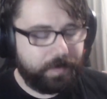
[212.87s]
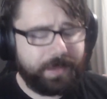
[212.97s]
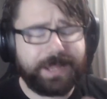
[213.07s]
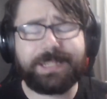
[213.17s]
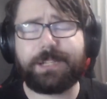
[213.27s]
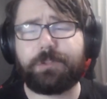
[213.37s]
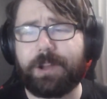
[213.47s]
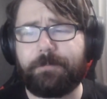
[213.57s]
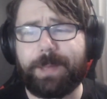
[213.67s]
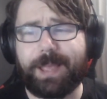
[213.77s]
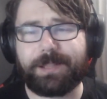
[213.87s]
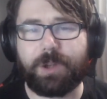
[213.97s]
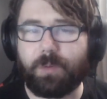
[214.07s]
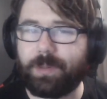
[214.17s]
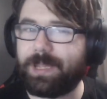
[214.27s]
is that draft packs
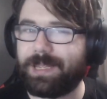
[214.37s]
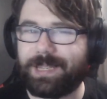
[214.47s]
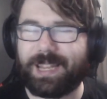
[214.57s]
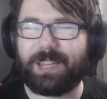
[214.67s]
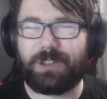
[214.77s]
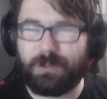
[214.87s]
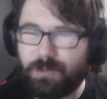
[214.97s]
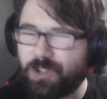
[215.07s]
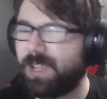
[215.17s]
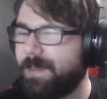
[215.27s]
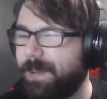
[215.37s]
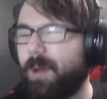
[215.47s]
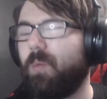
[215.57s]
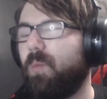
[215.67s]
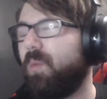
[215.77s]
only contain usually
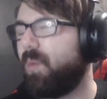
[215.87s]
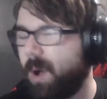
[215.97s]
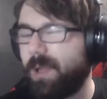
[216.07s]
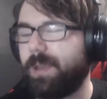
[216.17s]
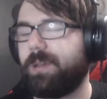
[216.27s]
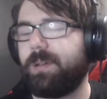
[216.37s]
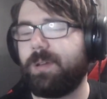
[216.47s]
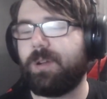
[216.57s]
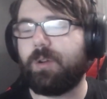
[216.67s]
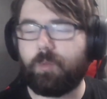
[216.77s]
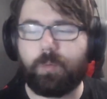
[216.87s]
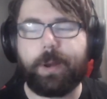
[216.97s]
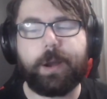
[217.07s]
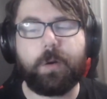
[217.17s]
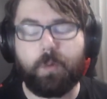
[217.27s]
about one
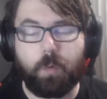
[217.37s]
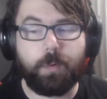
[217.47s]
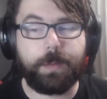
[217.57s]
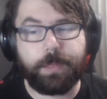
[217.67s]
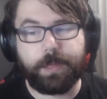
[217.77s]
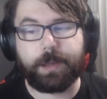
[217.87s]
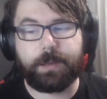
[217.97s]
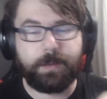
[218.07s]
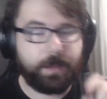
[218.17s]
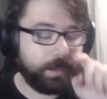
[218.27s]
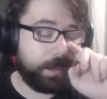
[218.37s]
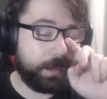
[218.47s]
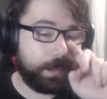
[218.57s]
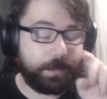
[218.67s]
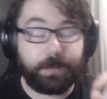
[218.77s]
rare or mythic.
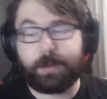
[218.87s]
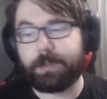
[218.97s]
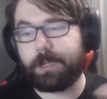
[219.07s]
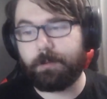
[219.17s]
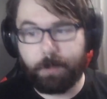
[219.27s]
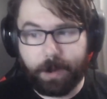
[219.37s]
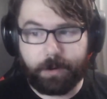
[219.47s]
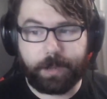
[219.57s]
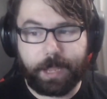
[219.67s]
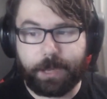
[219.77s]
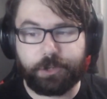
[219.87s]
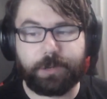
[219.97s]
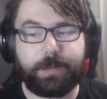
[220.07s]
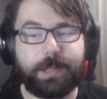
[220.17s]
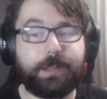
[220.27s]
It is a rare
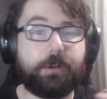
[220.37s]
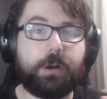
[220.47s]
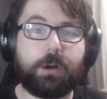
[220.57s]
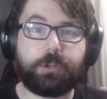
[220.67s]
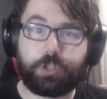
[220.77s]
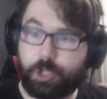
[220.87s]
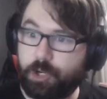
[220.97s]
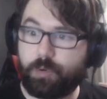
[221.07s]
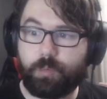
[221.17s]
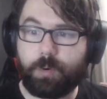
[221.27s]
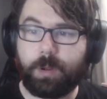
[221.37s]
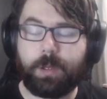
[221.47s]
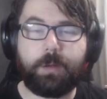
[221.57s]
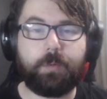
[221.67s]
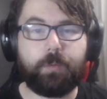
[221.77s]
occasion that there are two
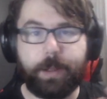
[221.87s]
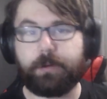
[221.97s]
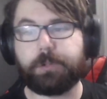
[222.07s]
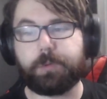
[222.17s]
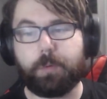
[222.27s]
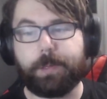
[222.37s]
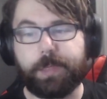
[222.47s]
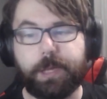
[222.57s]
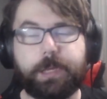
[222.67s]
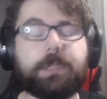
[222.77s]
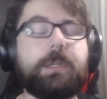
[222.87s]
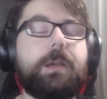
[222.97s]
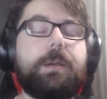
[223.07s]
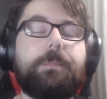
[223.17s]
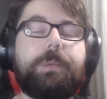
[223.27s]
rares or mythics,
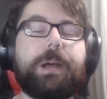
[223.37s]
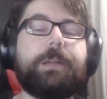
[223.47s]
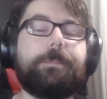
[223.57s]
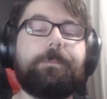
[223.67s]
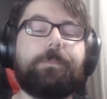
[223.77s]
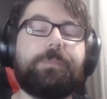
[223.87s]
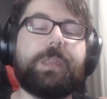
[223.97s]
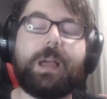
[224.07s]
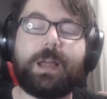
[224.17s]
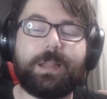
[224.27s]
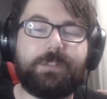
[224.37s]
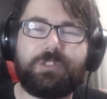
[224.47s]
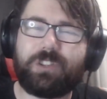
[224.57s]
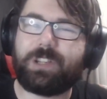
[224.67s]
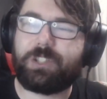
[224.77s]
but
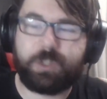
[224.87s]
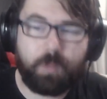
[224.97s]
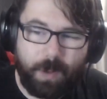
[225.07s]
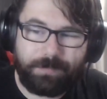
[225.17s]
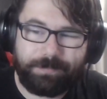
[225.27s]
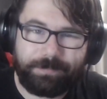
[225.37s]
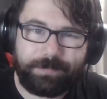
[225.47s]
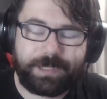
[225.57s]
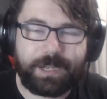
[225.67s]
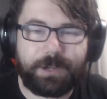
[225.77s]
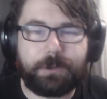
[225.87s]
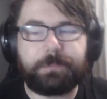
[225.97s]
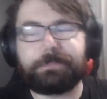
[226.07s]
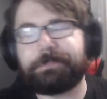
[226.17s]
usually it's just one. So